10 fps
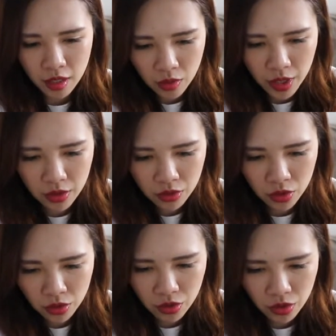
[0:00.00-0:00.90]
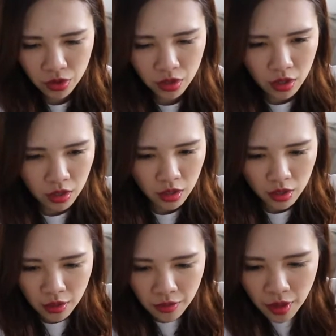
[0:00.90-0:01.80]
what you do
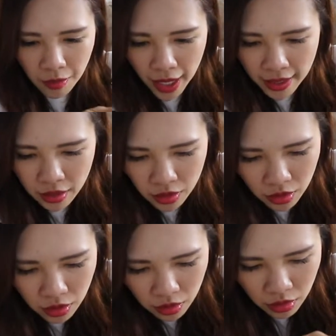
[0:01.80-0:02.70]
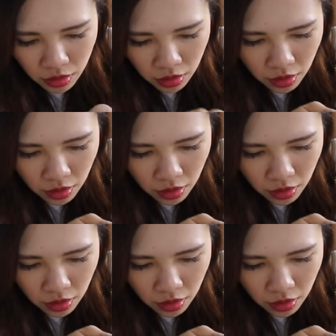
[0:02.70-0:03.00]
with pencil.